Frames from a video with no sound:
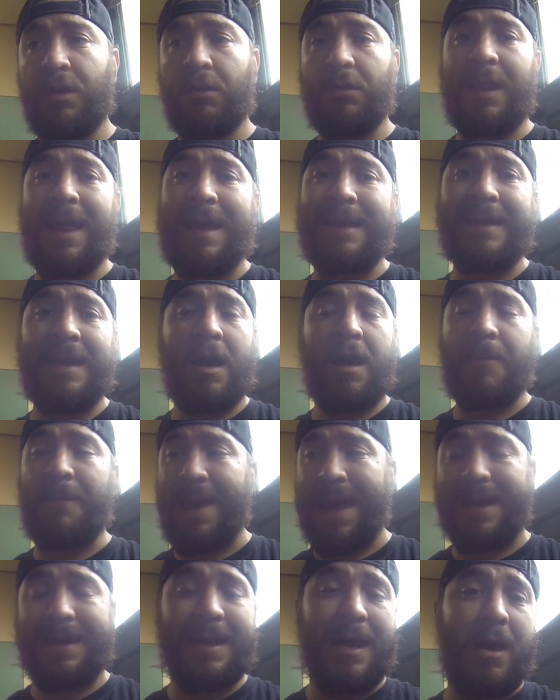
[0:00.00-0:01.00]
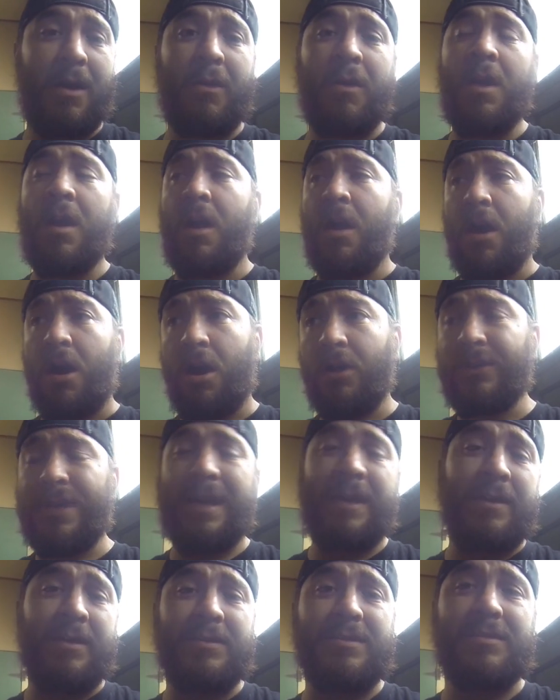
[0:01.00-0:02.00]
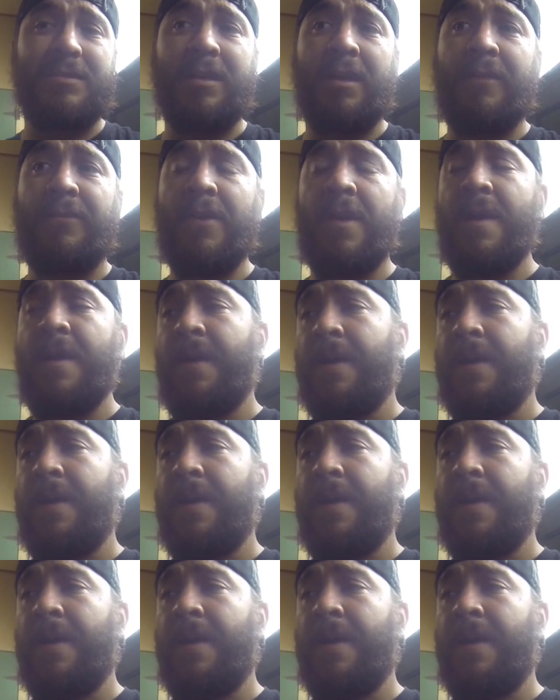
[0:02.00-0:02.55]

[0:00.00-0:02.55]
lined out, panned out, all that good stuff.